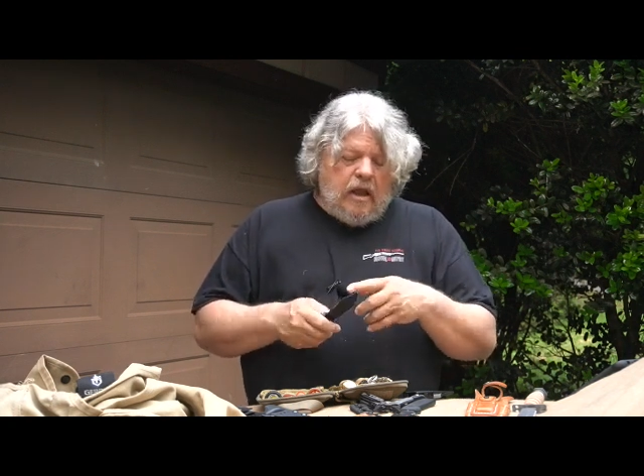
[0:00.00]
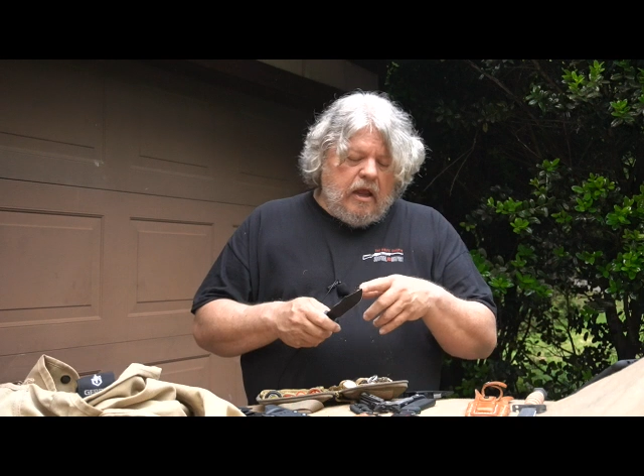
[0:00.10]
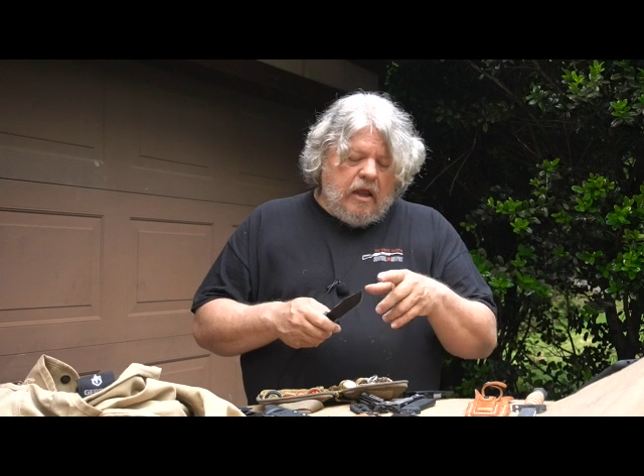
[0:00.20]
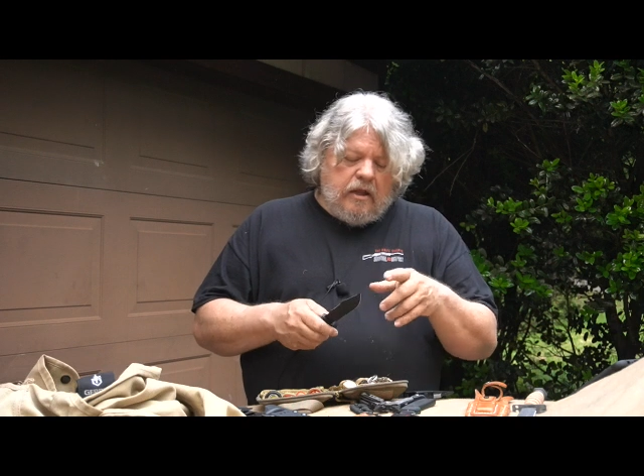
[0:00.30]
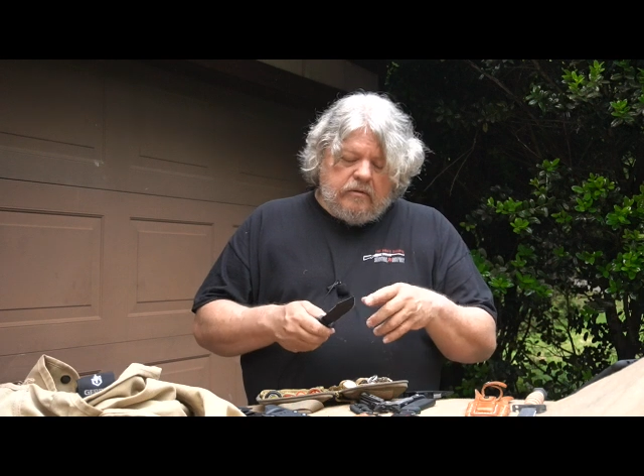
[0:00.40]

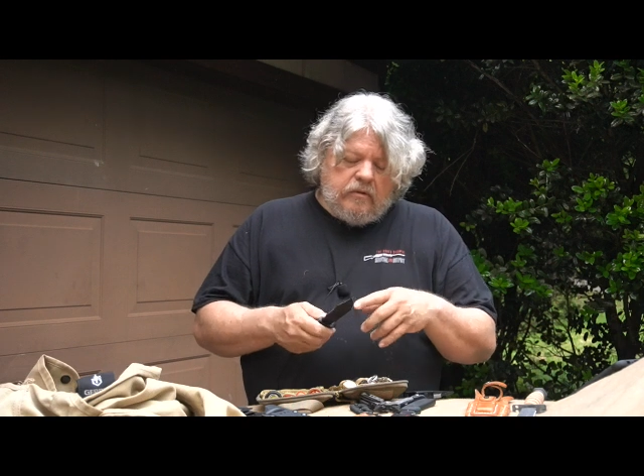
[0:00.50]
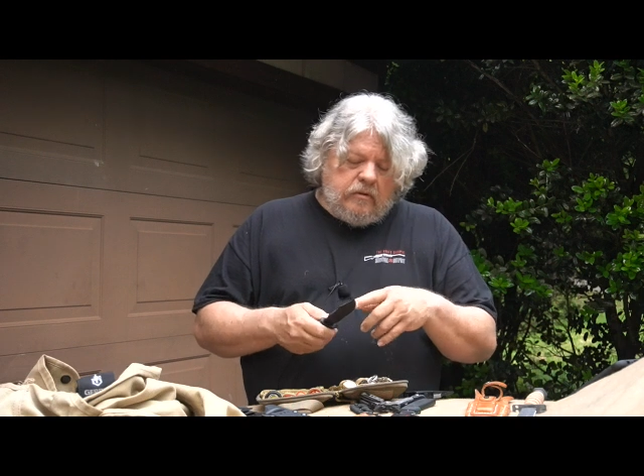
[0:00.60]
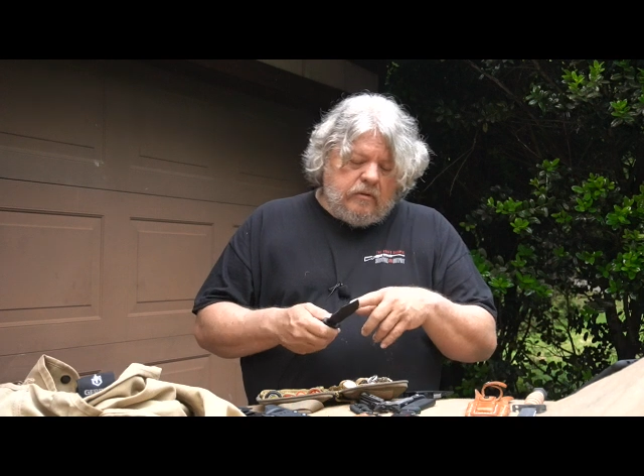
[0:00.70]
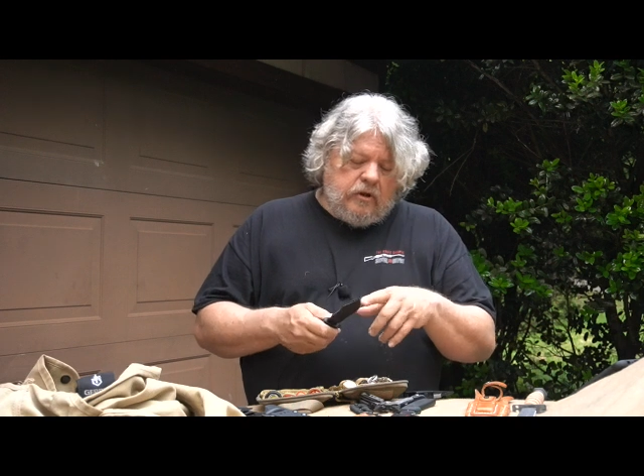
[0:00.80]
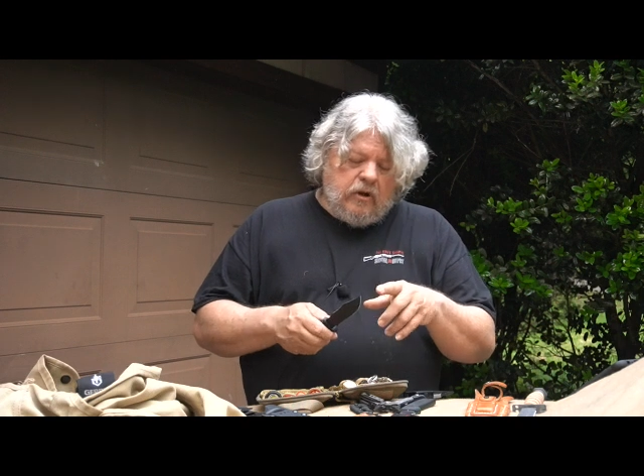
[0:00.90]
and
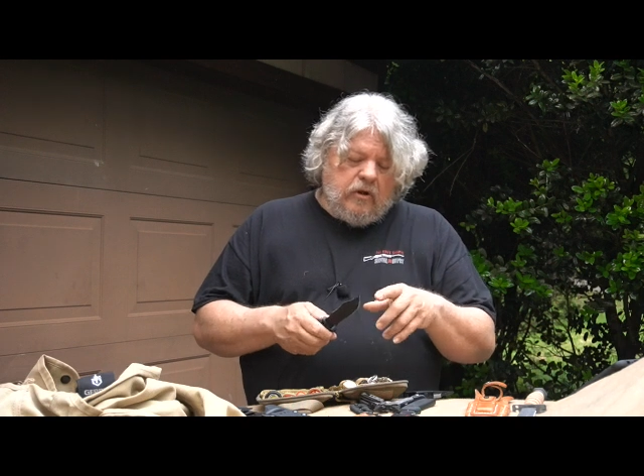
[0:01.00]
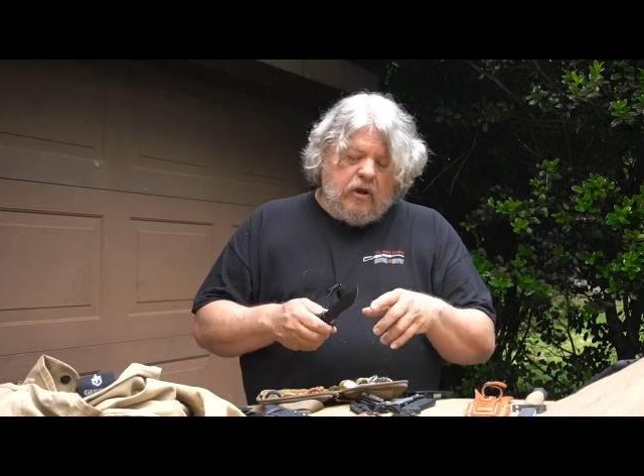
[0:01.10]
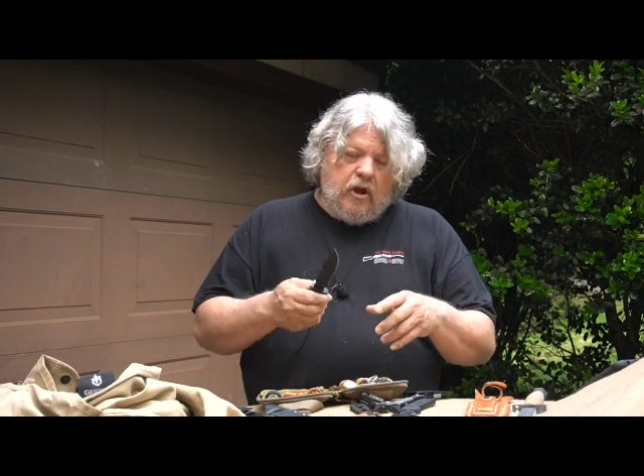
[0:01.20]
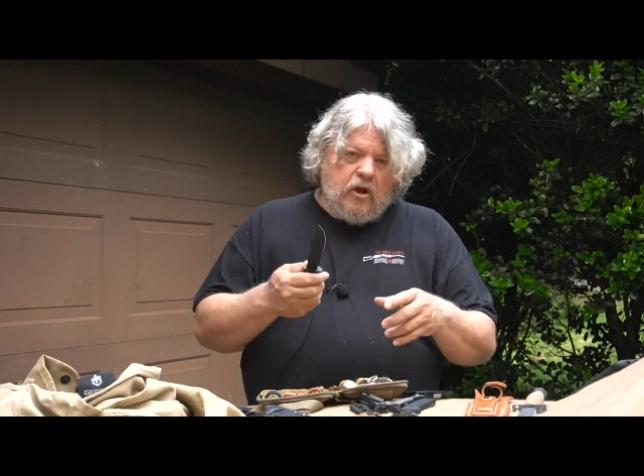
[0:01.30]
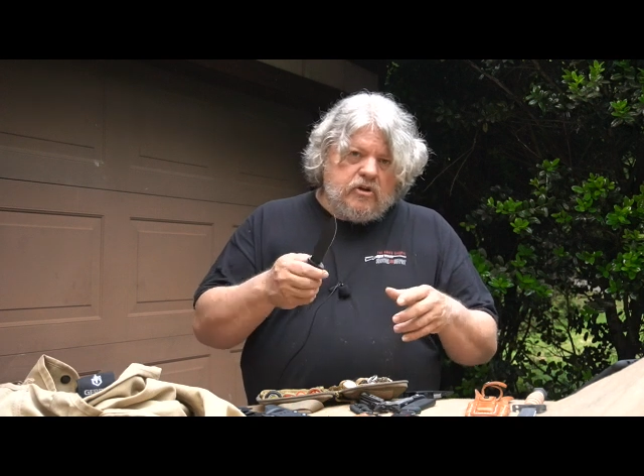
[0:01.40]

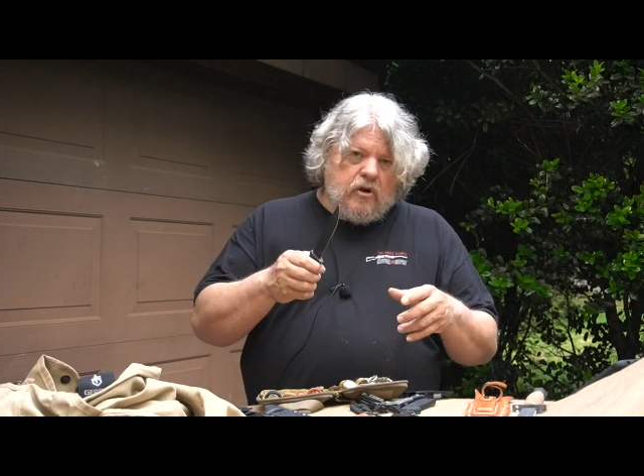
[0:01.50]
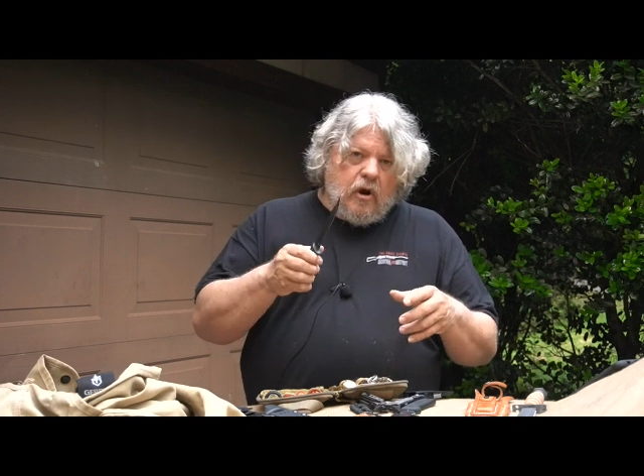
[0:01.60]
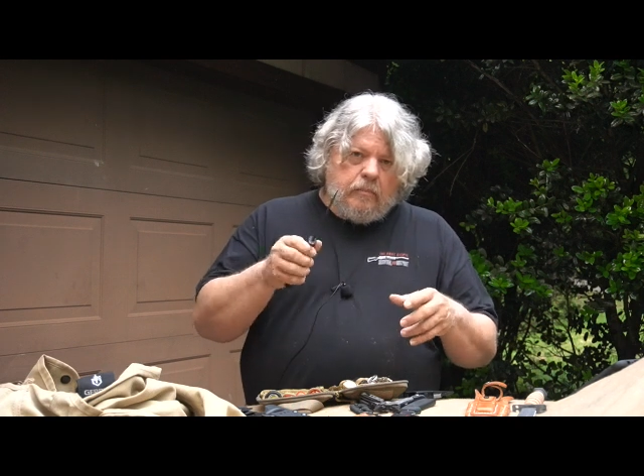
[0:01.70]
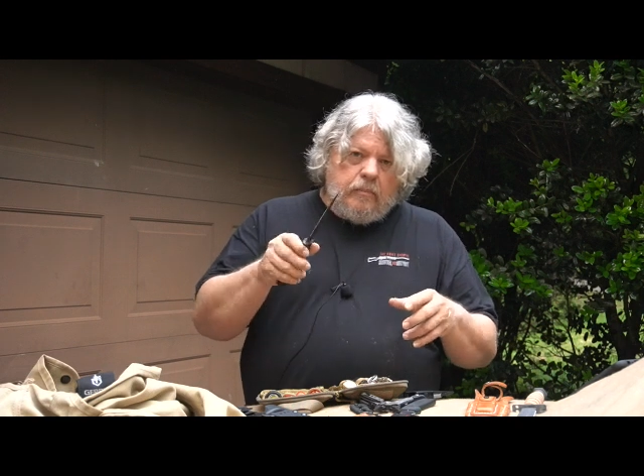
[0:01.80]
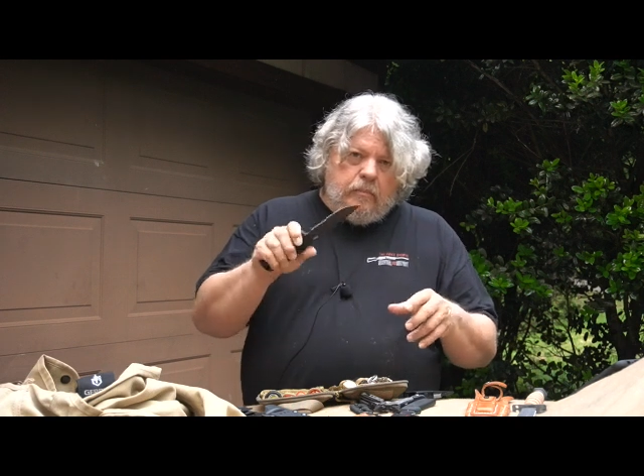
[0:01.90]
a good sharp